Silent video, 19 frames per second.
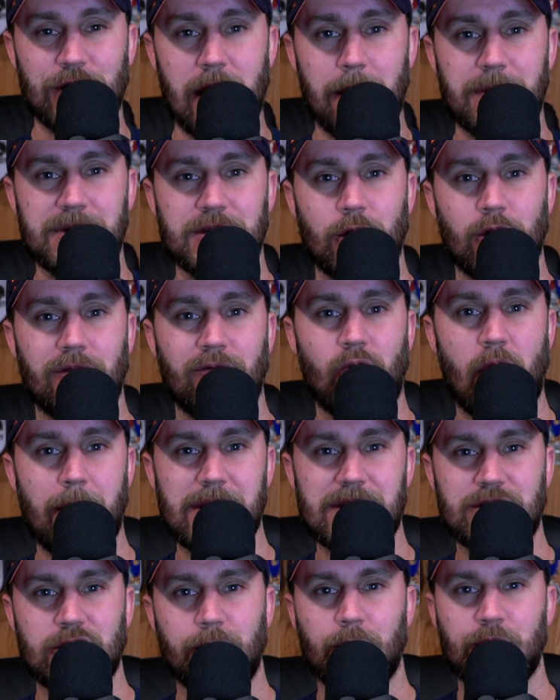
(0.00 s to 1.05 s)
episode of
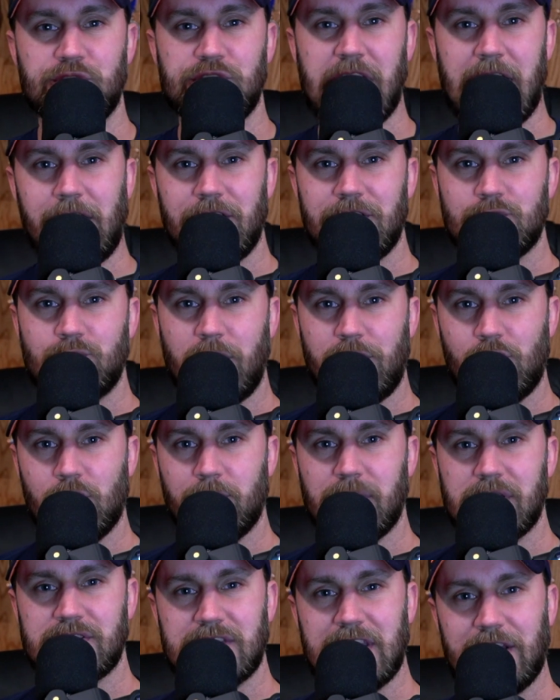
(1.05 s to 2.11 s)
Webbys DUPR Challenge, whether it
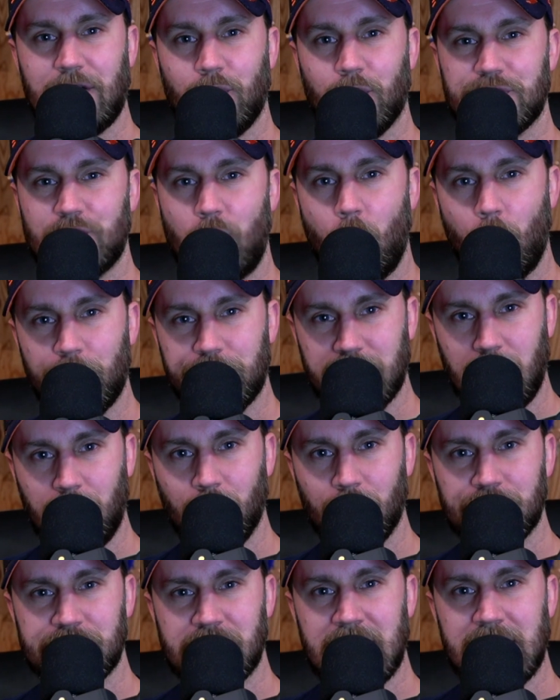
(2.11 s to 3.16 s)
be singles or
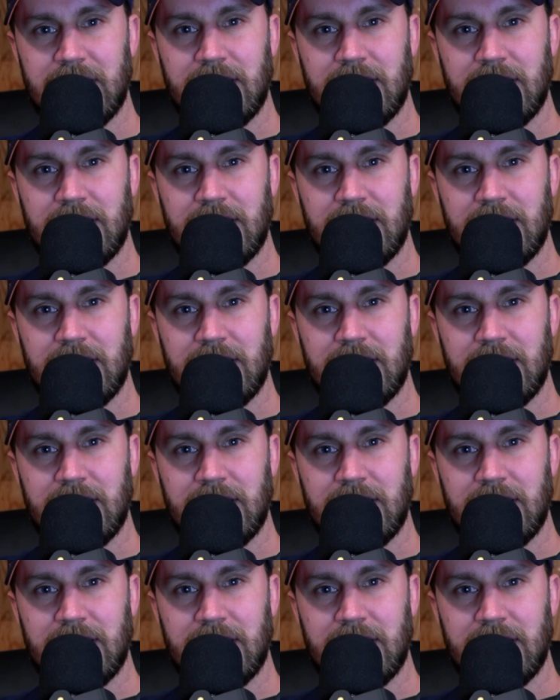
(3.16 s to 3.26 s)
doubles,